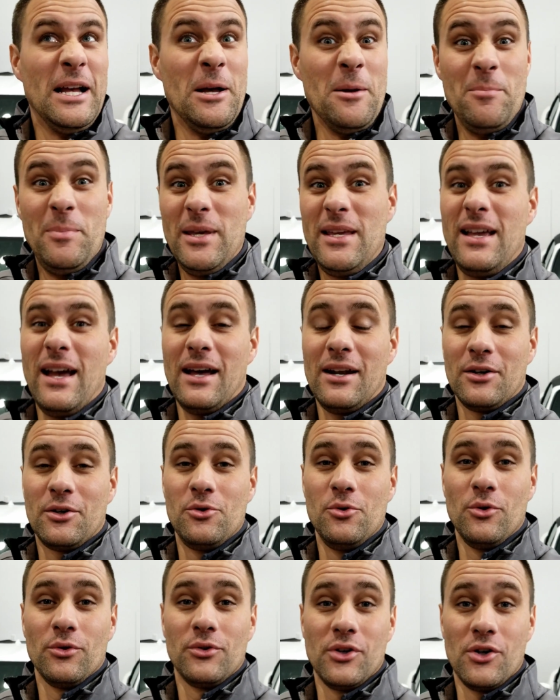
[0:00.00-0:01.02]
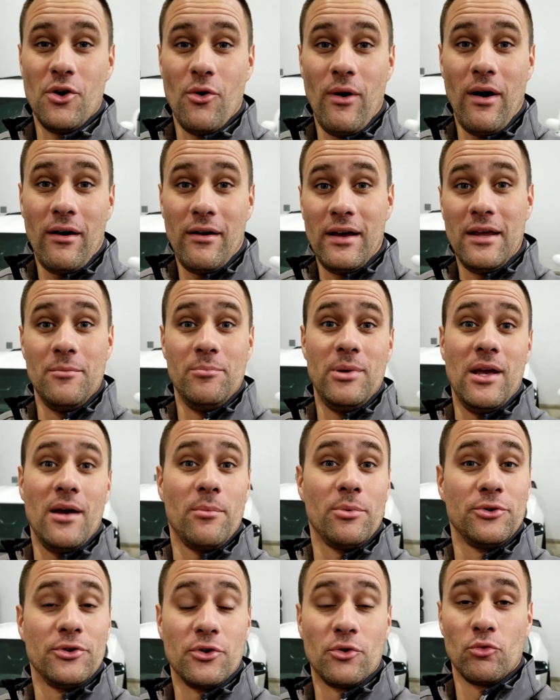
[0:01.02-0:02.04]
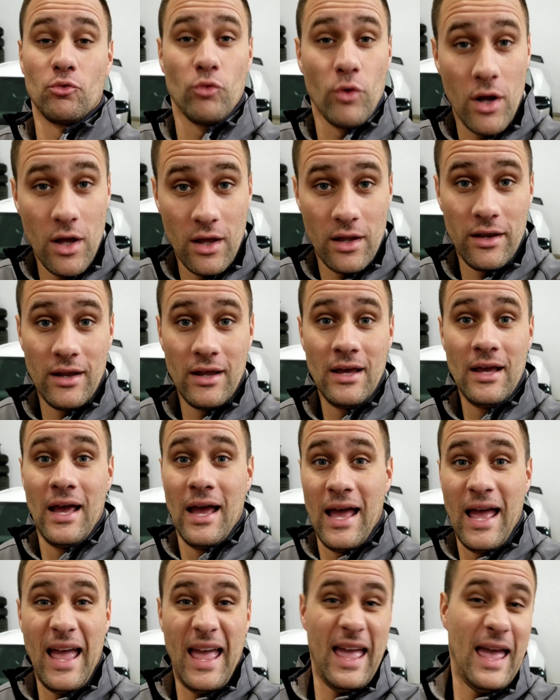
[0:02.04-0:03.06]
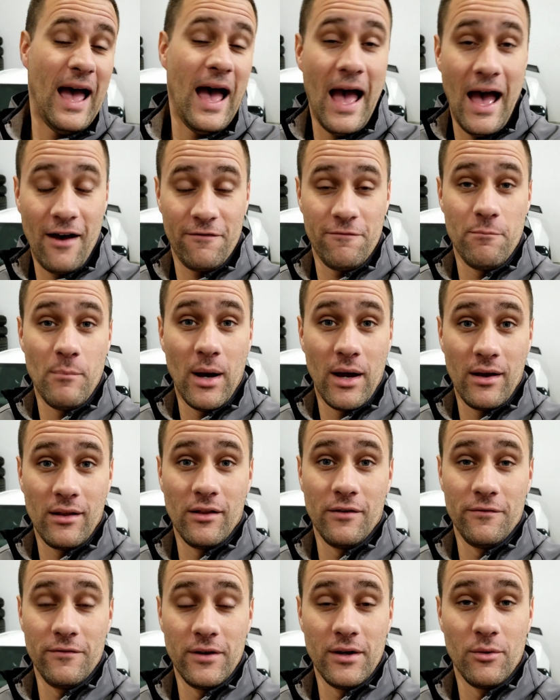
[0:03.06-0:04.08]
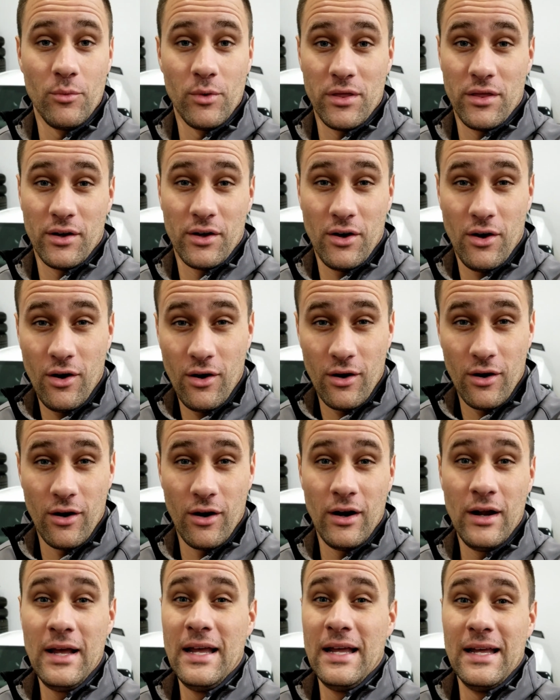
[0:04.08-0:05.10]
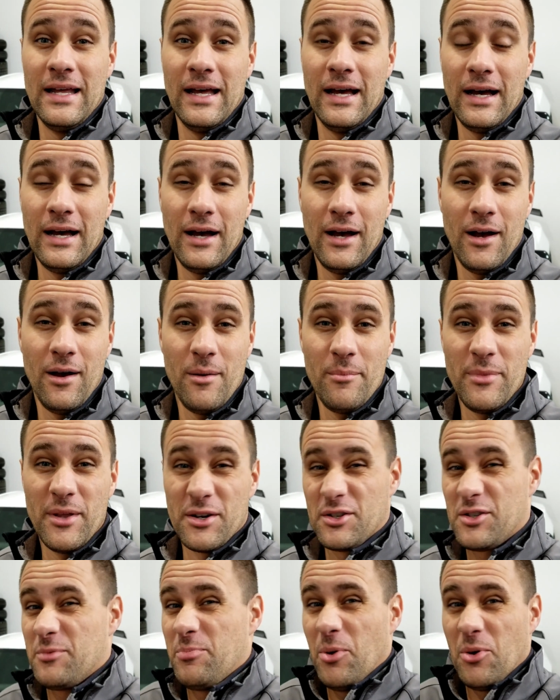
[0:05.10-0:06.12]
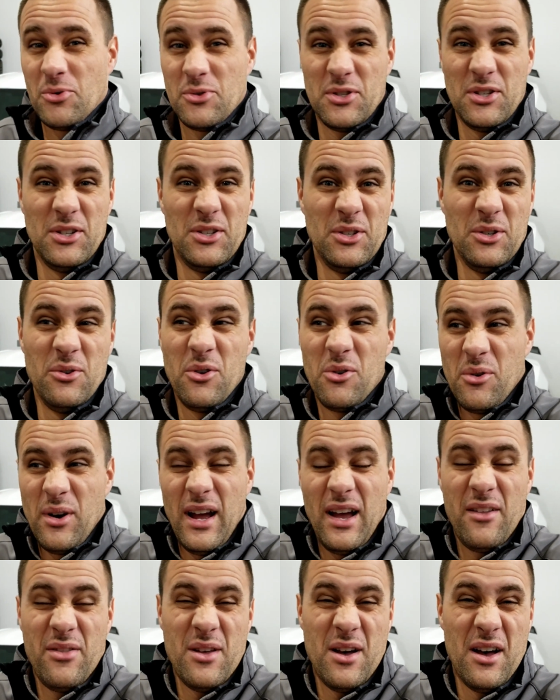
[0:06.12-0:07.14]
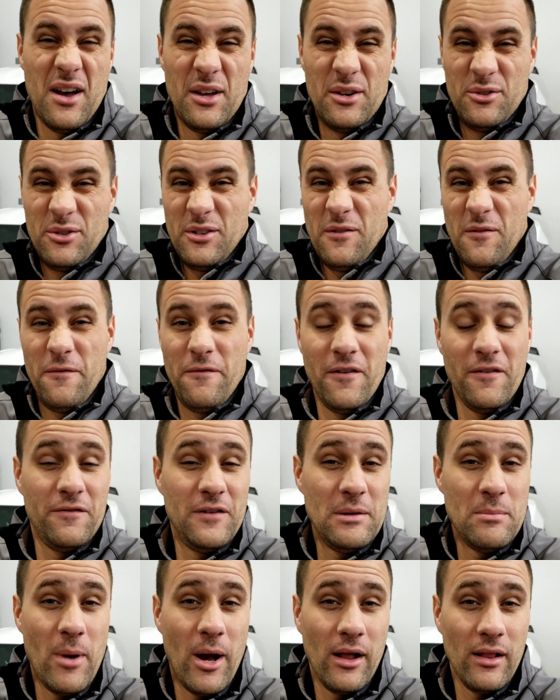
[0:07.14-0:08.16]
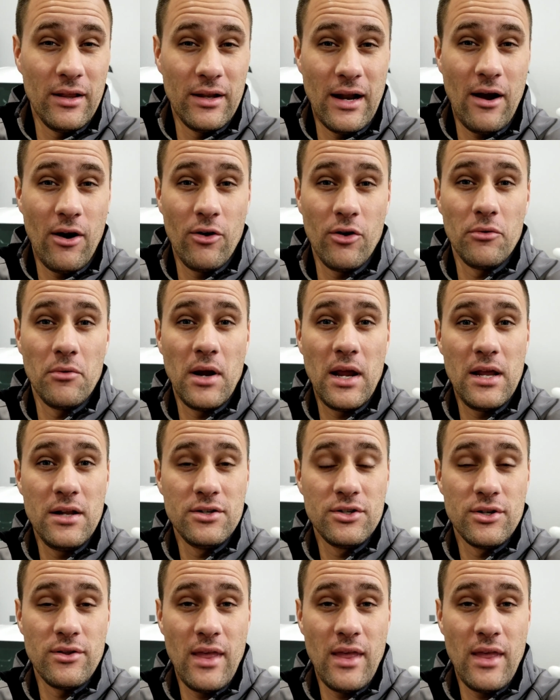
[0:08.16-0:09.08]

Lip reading: be kind of cool to go out and be able to run a half-mile event with the car. They're supposed to do around the 150 mile an hour range in